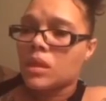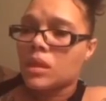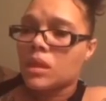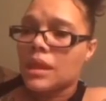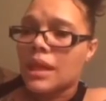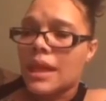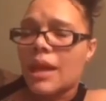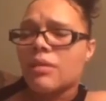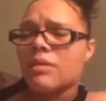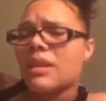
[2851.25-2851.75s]

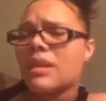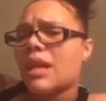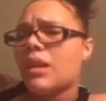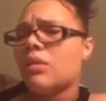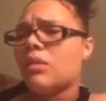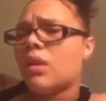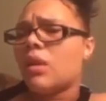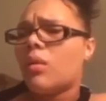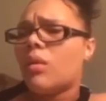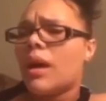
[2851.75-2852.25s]
And I was like,
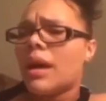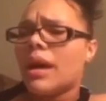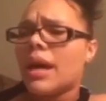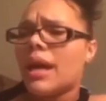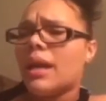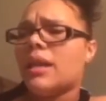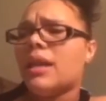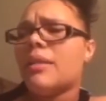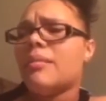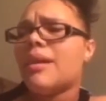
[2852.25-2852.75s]
you know, I
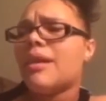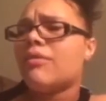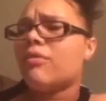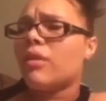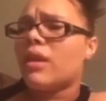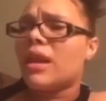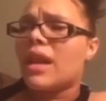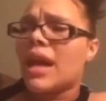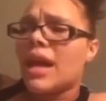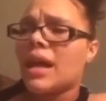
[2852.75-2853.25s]
can't leave my
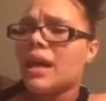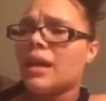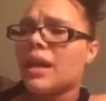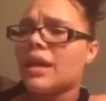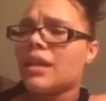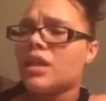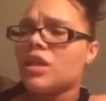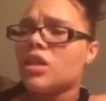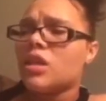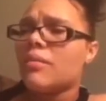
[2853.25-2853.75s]
friend hanging
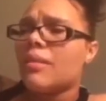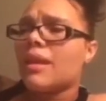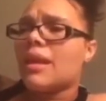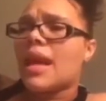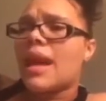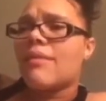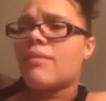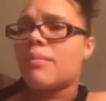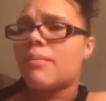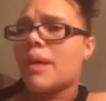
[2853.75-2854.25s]
like this. She about to
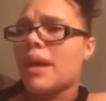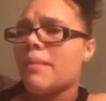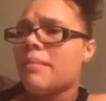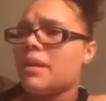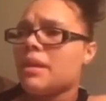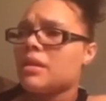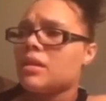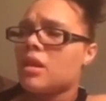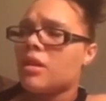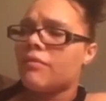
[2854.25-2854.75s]
have a baby.
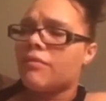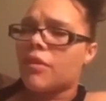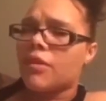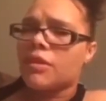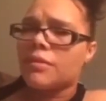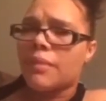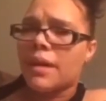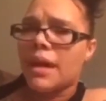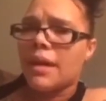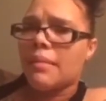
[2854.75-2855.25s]
This is her
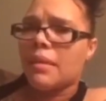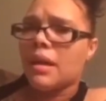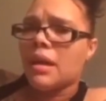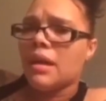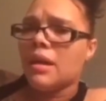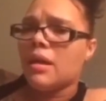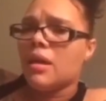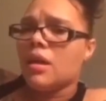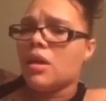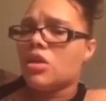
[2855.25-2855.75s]
first baby.
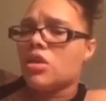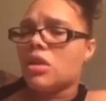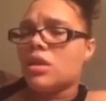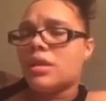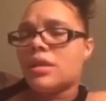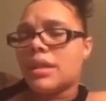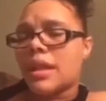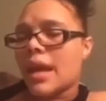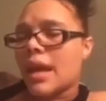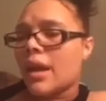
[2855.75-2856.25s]

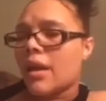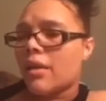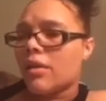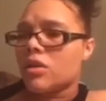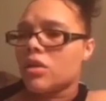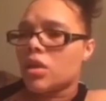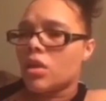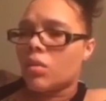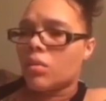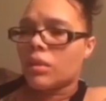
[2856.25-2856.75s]
She's
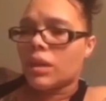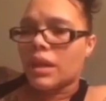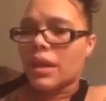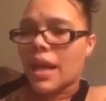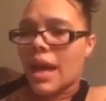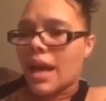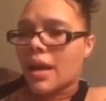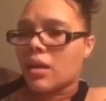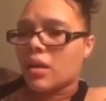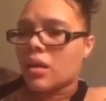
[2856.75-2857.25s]
scared. She don't really
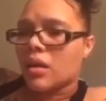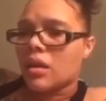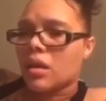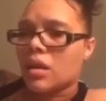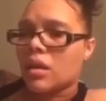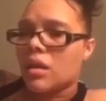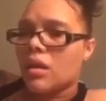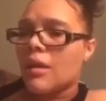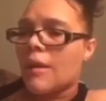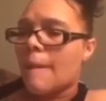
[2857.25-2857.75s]
got
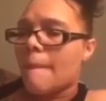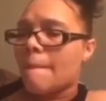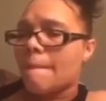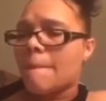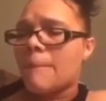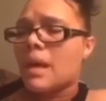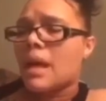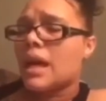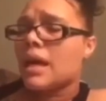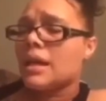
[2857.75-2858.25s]
nothing.
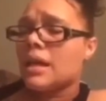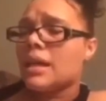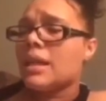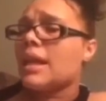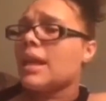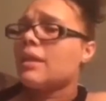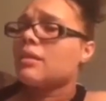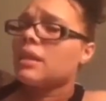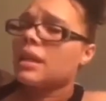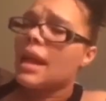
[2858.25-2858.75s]
I did
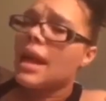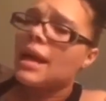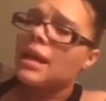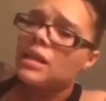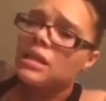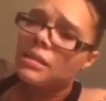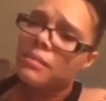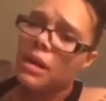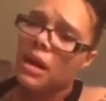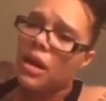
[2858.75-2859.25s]
that out the
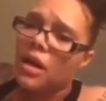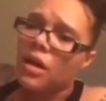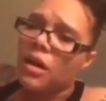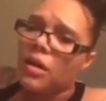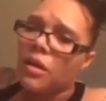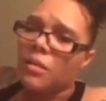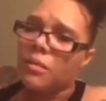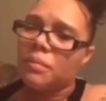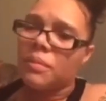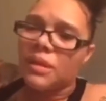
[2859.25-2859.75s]
kindness of my
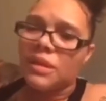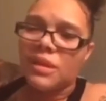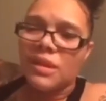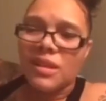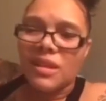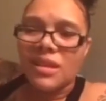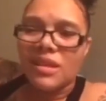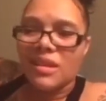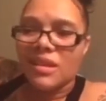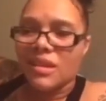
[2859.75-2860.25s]
heart. But
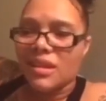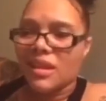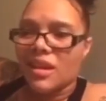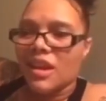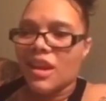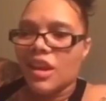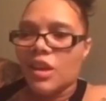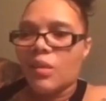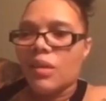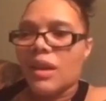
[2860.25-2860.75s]

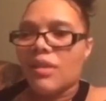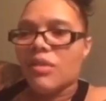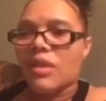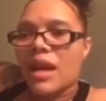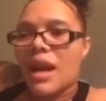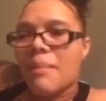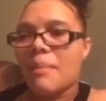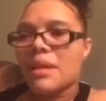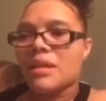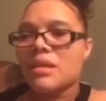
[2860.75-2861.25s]
you never
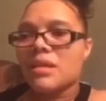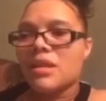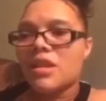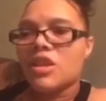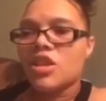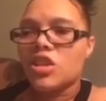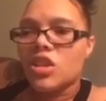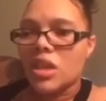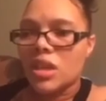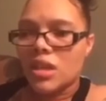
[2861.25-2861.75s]
got my
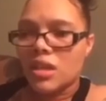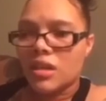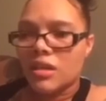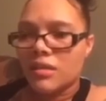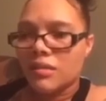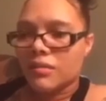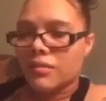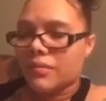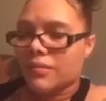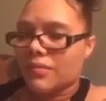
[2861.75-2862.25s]
son shit.
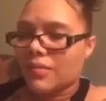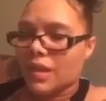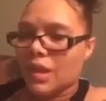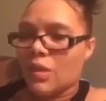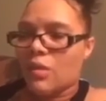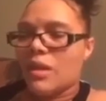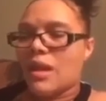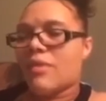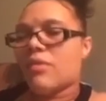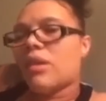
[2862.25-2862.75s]

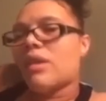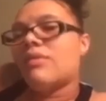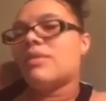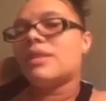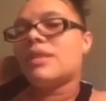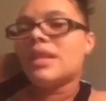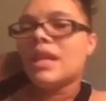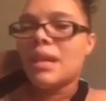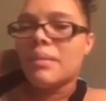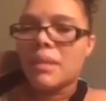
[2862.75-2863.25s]
You never even
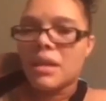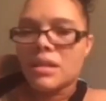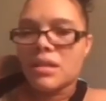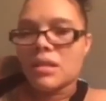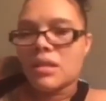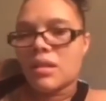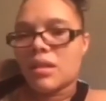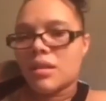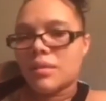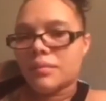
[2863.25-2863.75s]
seen my
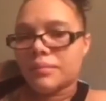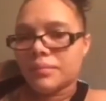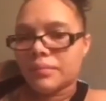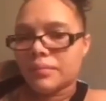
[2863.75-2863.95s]
son.